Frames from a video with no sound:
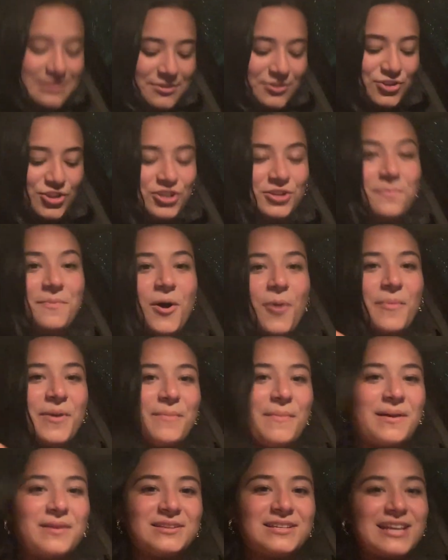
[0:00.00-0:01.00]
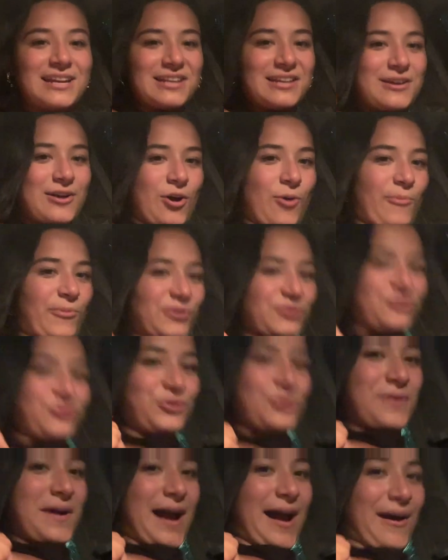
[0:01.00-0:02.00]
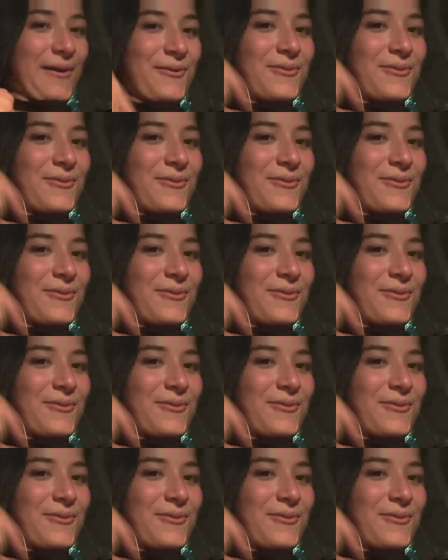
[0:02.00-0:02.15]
Just a moment, my titty almost flew out.